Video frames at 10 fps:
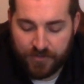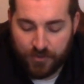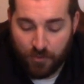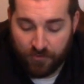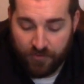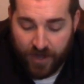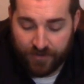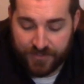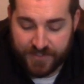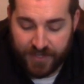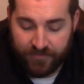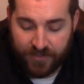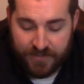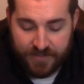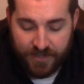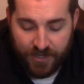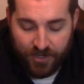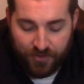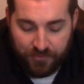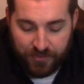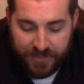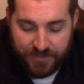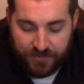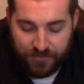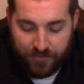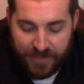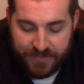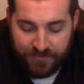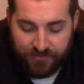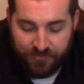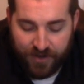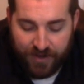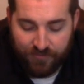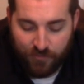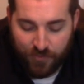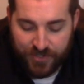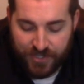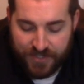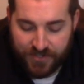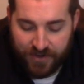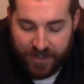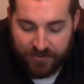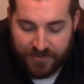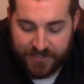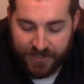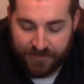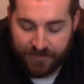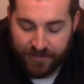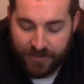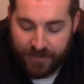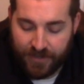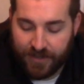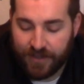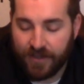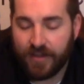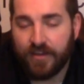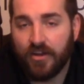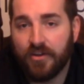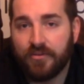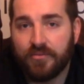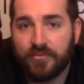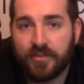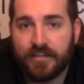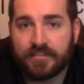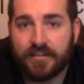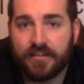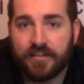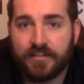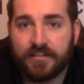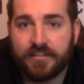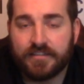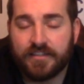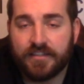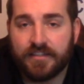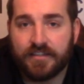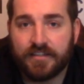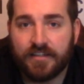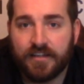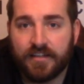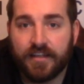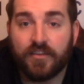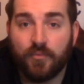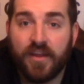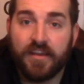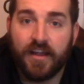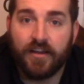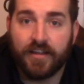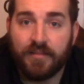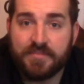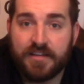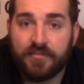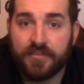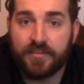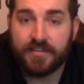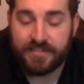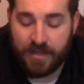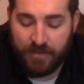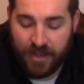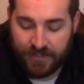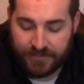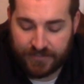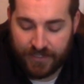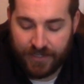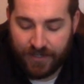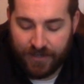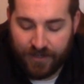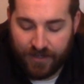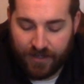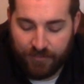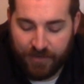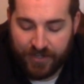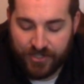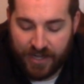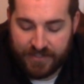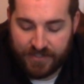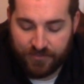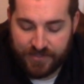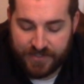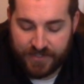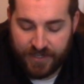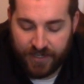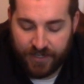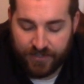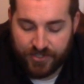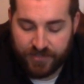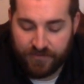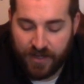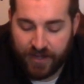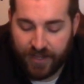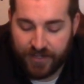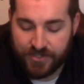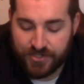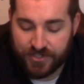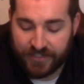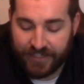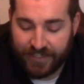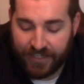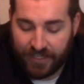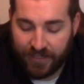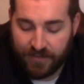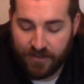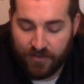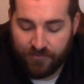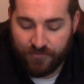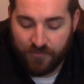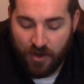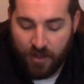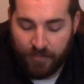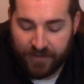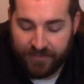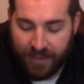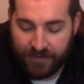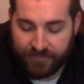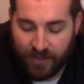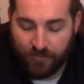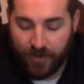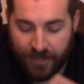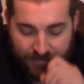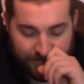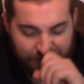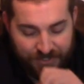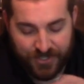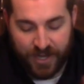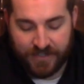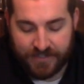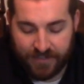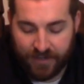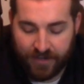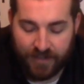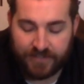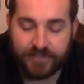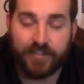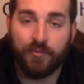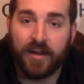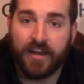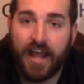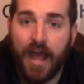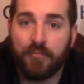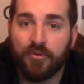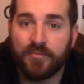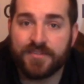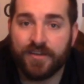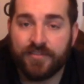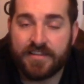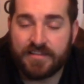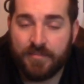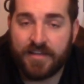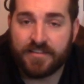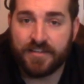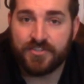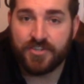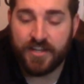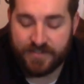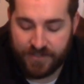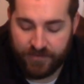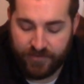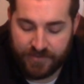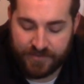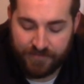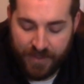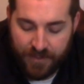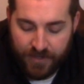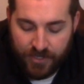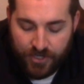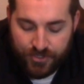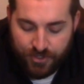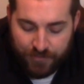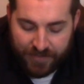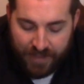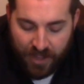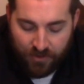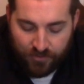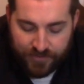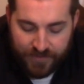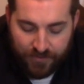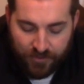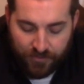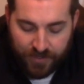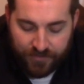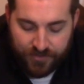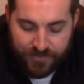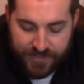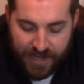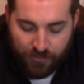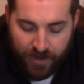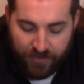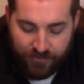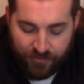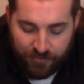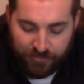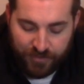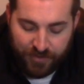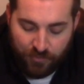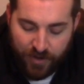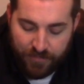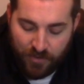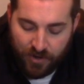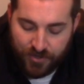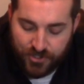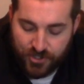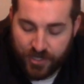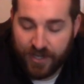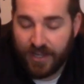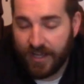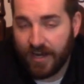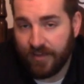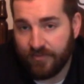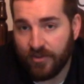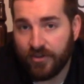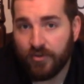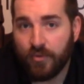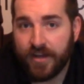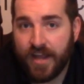quarterfinals. Stevens, Russell, Weston Frame from West Chester Henderson uh, you know he's gonna he's gonna uh, get the win there and get himself into the semis. Uh, Mike Johnson will see Giovanni Angelini from Downingtown West, and Johnson uh, I see winning that and put himself in the semis against Chase Stevens. Jude McDowell looks like he'll run into Zach Wakefield from Plymouth White Marsh. I feel he'll win